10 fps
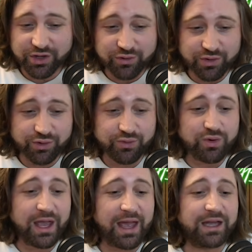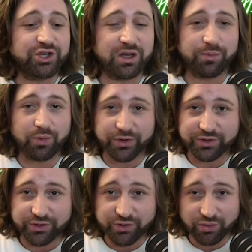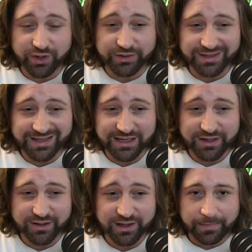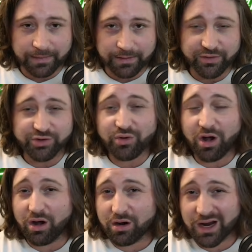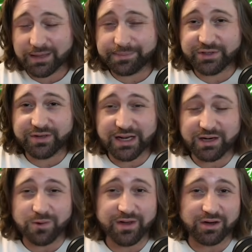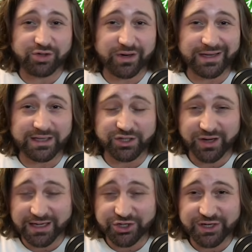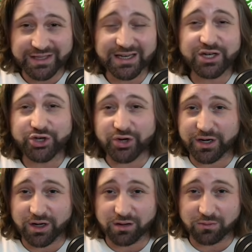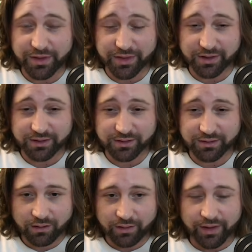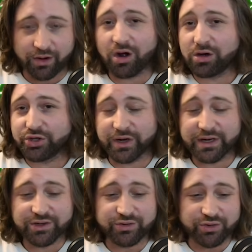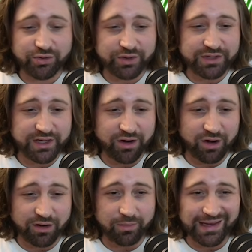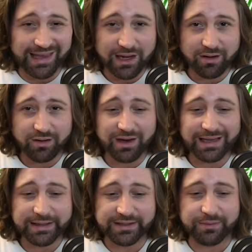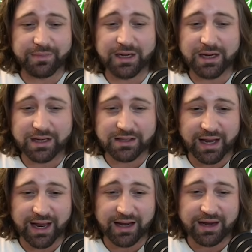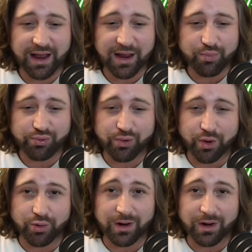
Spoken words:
you do catch up with the tutorials here so that you are up to date with our trading strategies and can trade along with us. There are trading tutorials here on a beginner, intermediate, and a pro